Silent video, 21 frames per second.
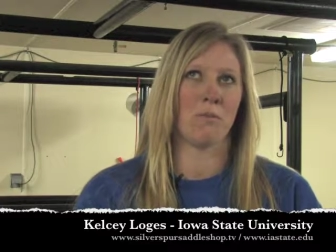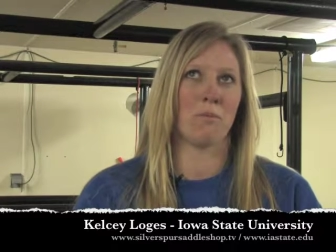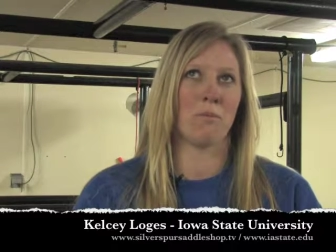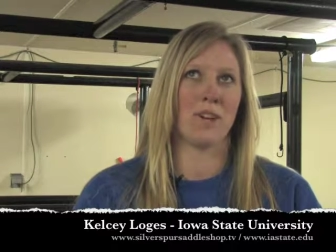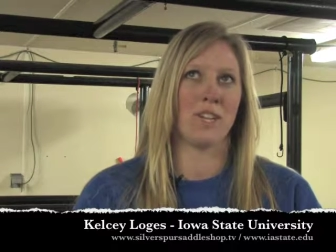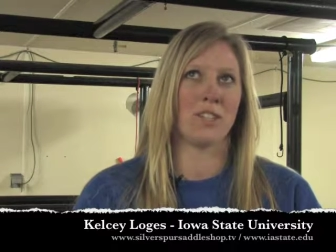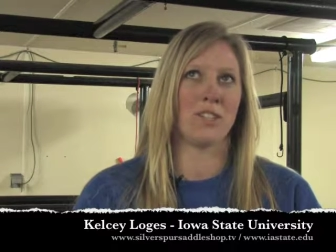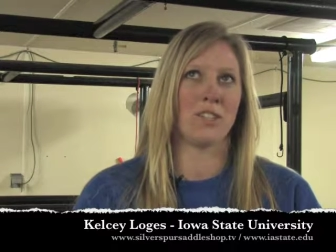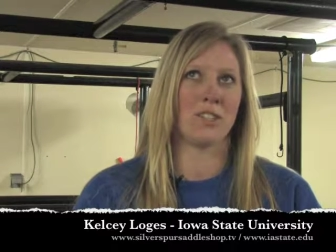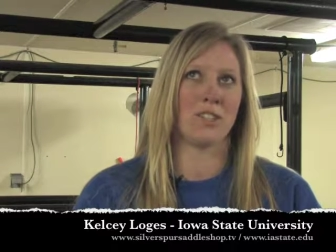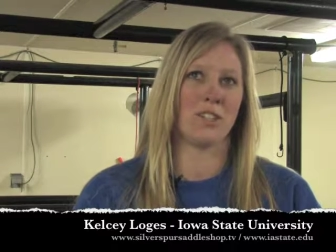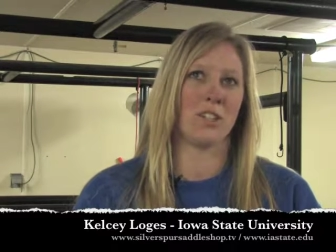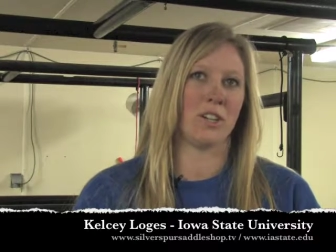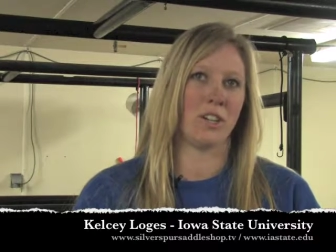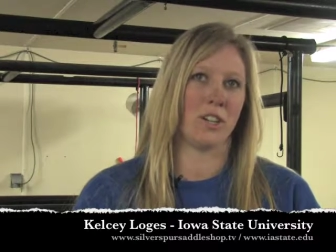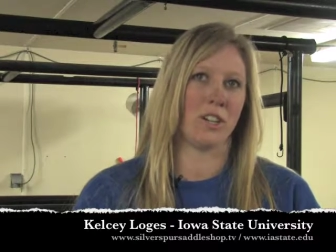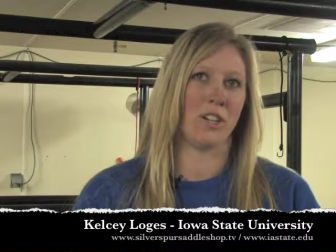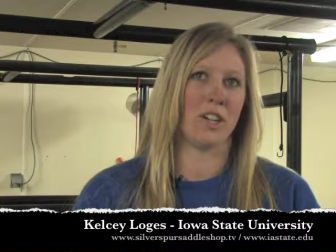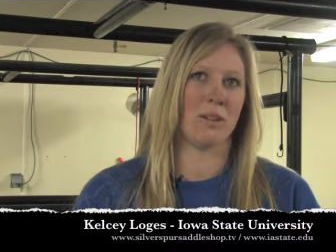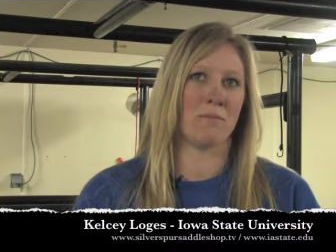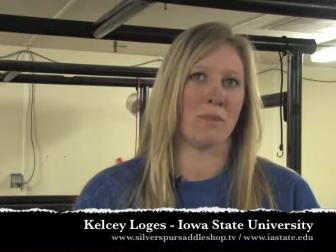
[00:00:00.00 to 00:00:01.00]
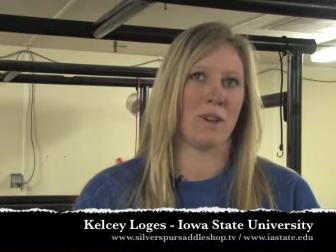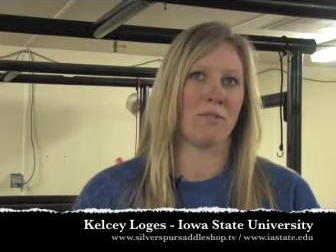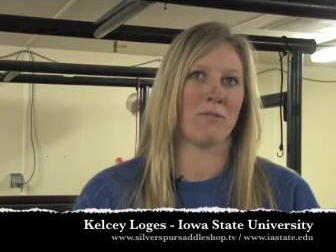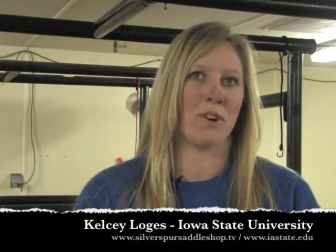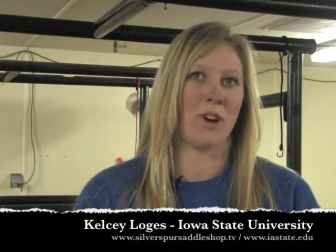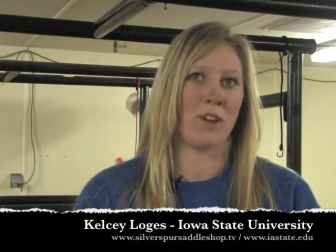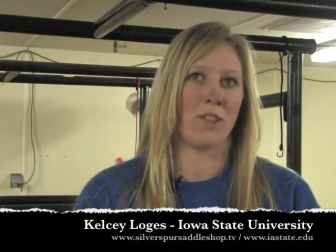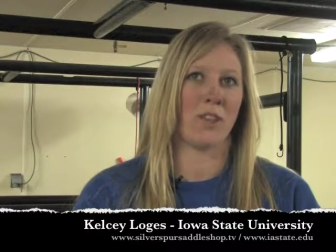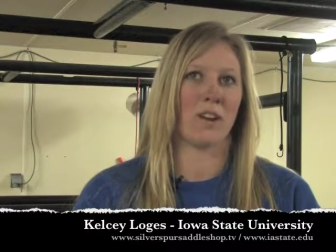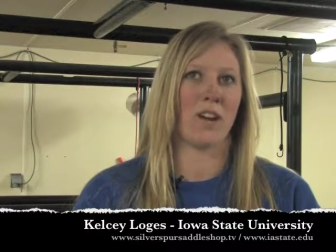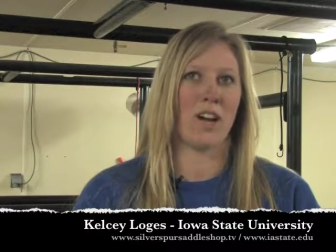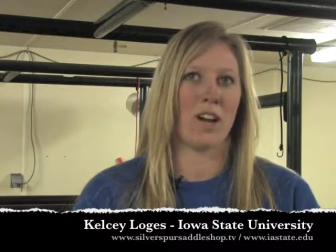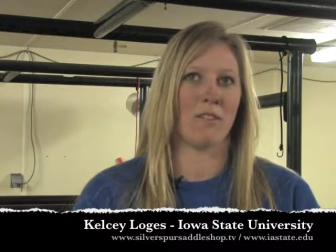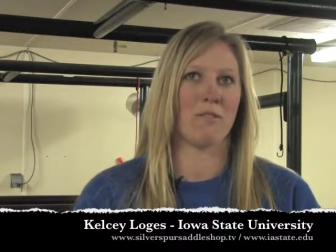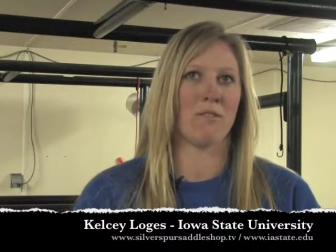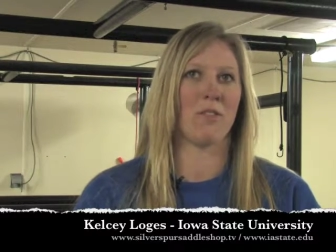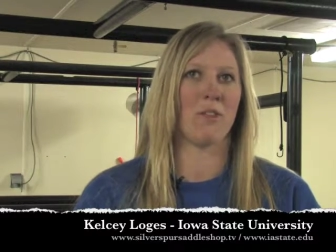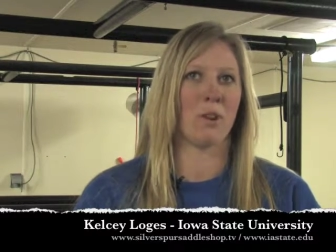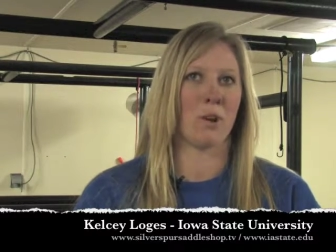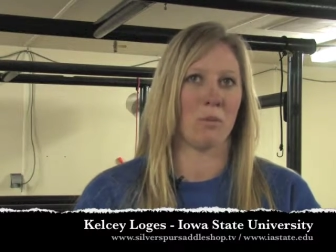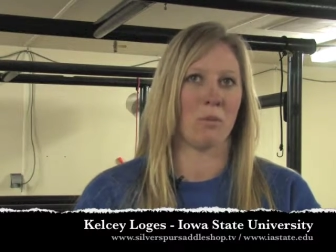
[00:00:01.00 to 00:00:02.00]
my sister and my father
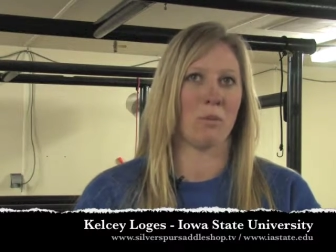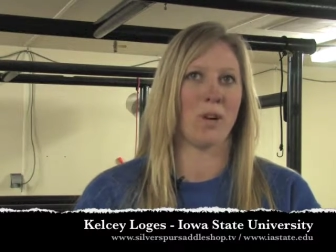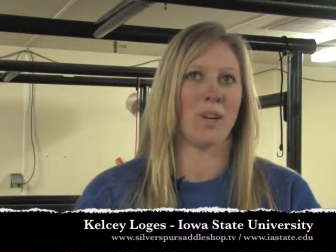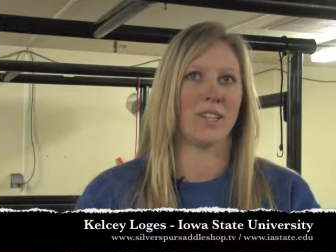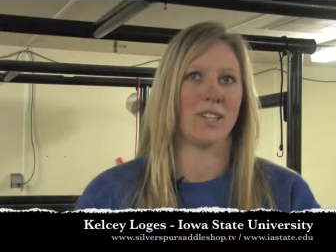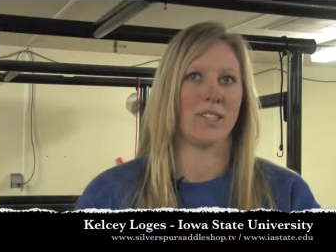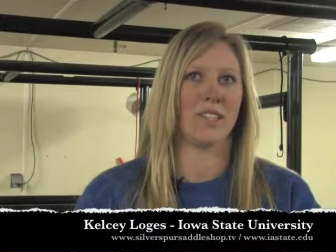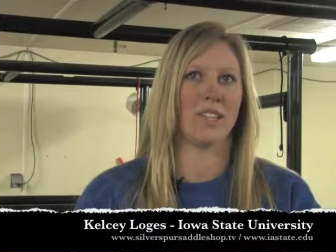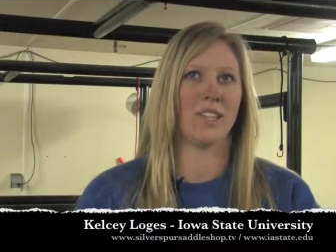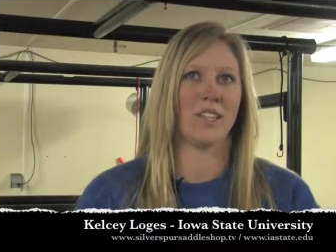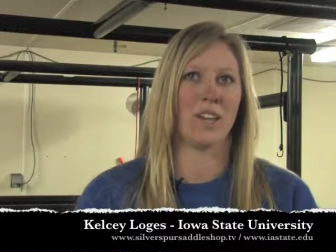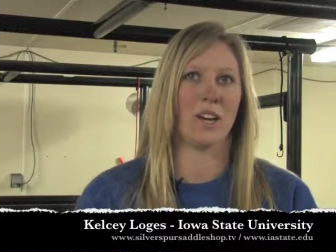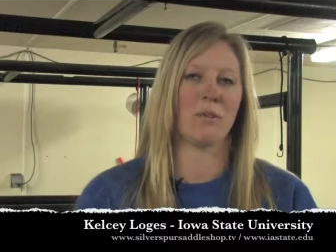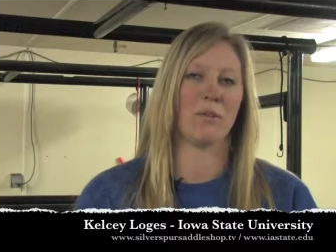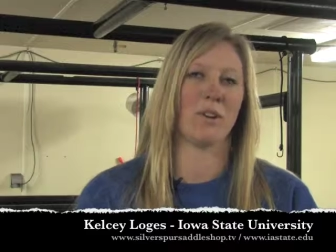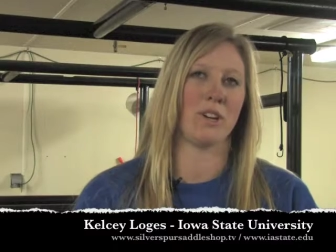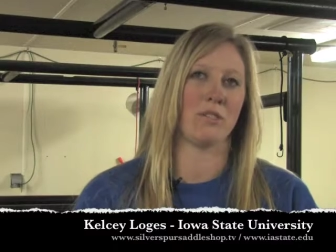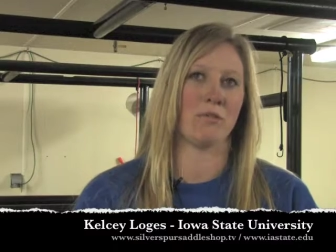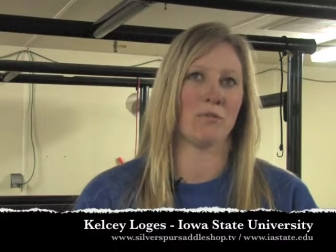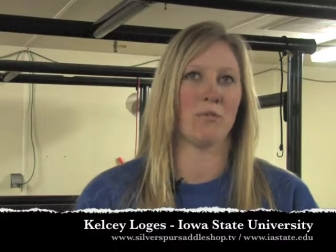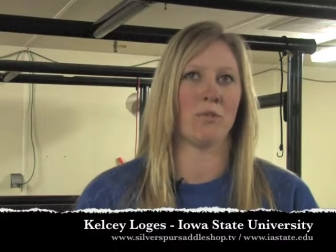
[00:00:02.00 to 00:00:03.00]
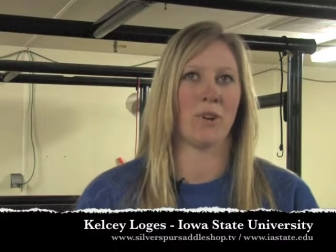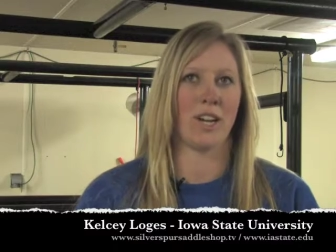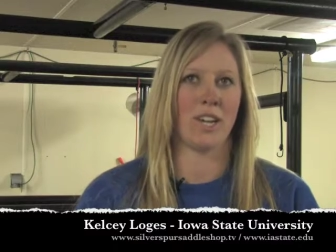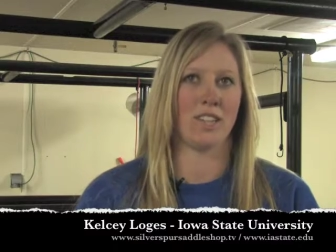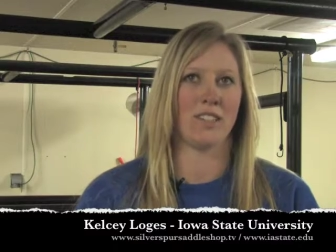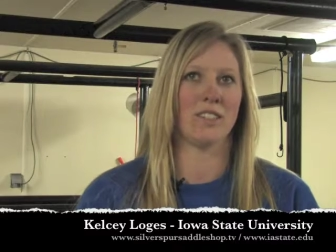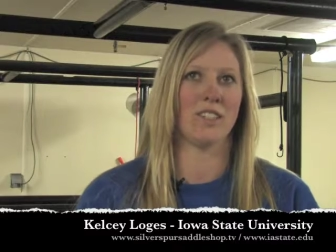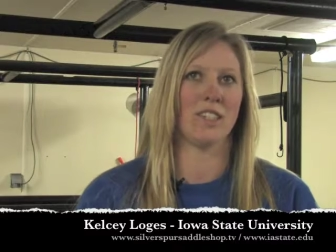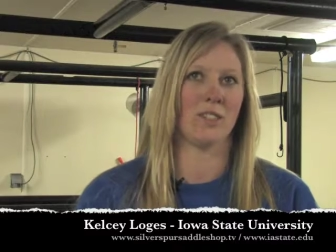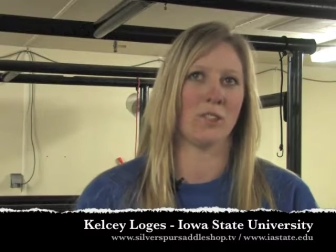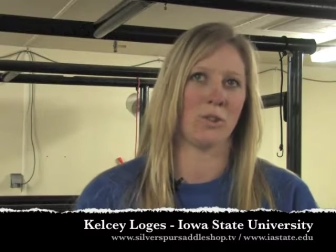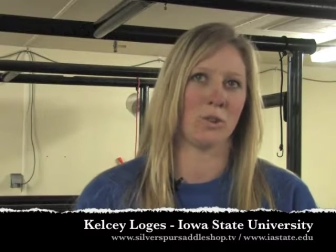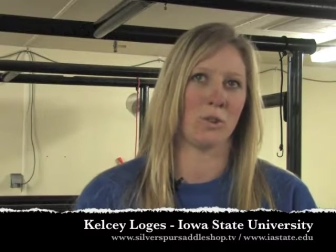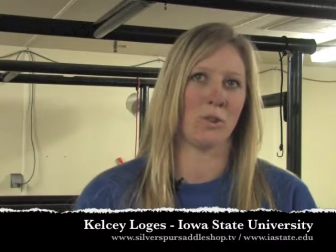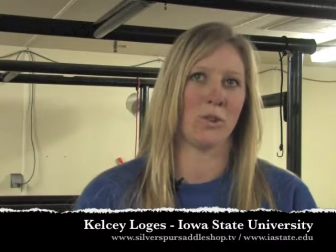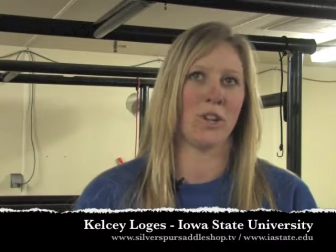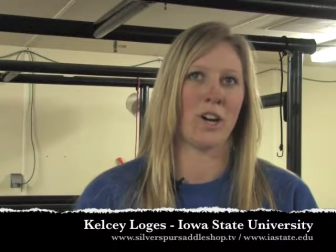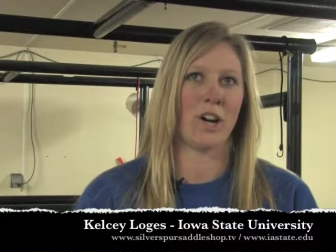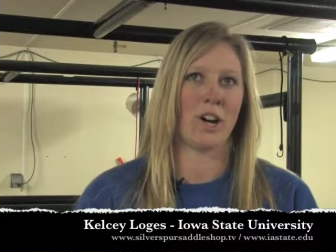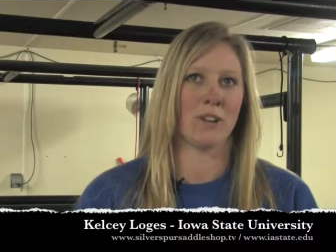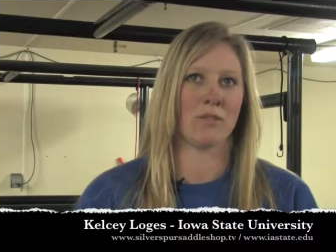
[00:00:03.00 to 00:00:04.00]
have thoroughbreds that we have raised and
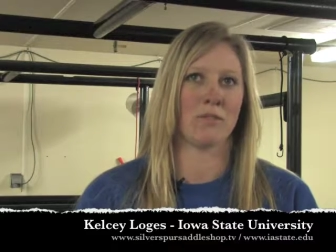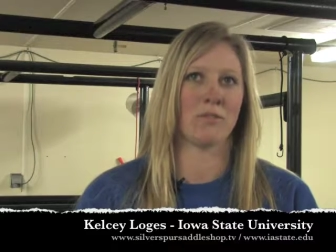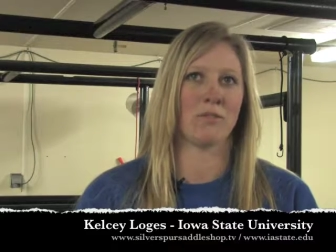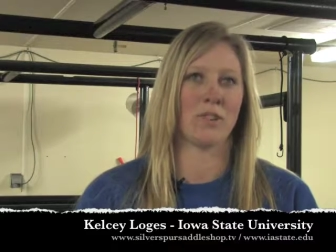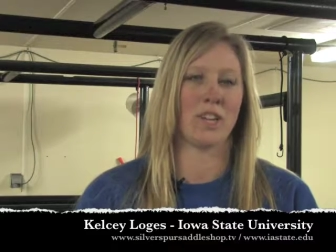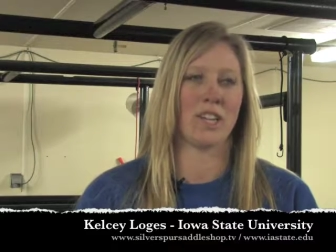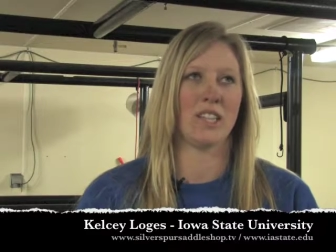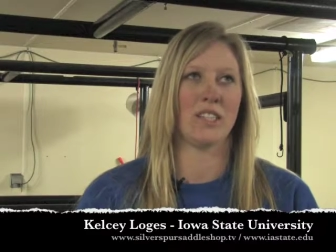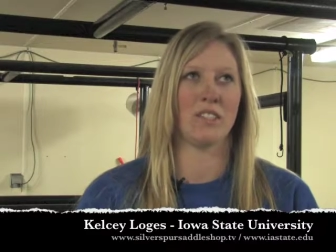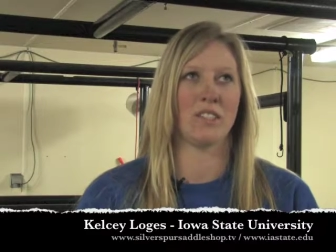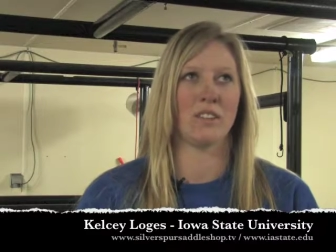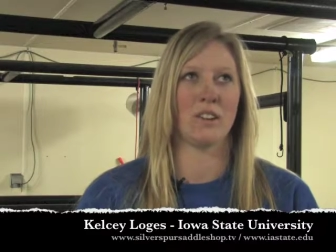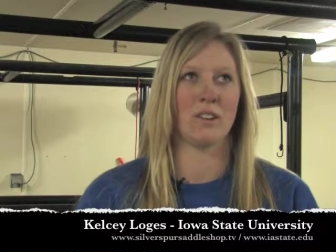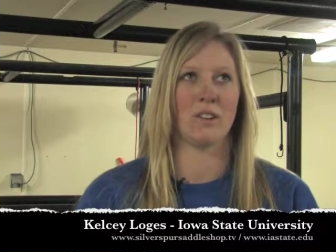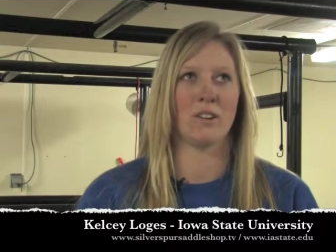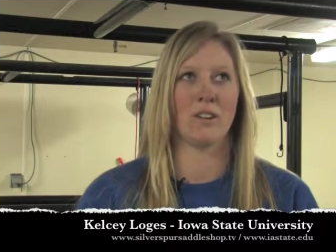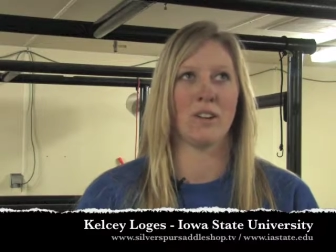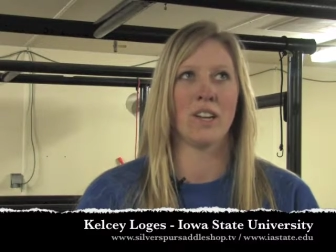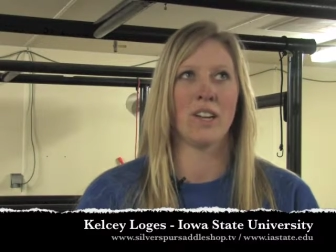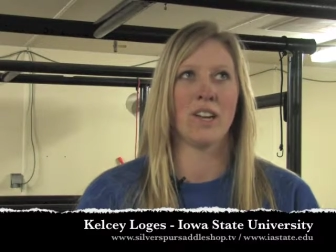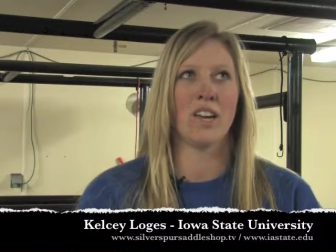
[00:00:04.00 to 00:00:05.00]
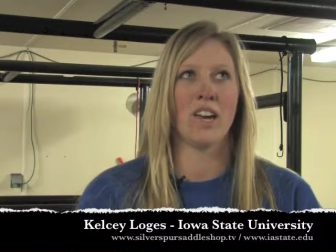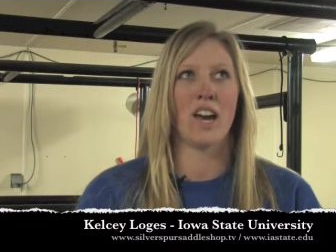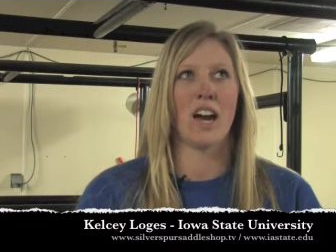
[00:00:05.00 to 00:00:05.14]
sold off, and so